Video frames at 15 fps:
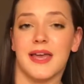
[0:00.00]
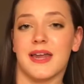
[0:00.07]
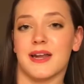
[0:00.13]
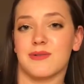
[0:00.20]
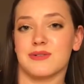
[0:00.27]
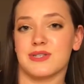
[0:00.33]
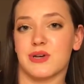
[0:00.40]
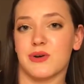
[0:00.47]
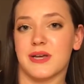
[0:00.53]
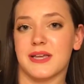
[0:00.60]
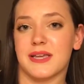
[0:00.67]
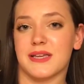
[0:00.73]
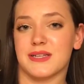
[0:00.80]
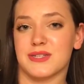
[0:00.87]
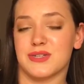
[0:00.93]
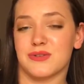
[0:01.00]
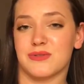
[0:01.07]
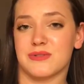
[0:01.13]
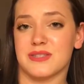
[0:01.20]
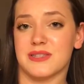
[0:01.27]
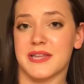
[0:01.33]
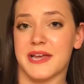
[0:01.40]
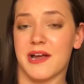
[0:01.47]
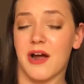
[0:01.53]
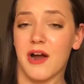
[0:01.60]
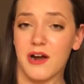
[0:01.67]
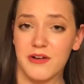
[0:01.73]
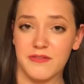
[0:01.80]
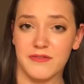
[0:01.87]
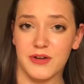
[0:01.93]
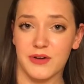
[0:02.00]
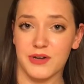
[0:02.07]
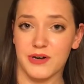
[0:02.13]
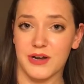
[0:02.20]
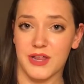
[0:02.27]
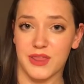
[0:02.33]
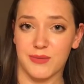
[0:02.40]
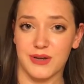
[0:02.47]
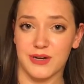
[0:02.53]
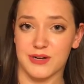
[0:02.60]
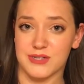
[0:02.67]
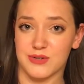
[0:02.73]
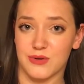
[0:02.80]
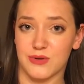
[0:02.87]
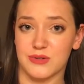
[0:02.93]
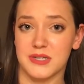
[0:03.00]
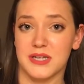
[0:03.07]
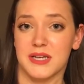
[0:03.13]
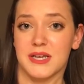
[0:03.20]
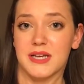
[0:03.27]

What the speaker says: And I was going into slight heart failure at 3 years old,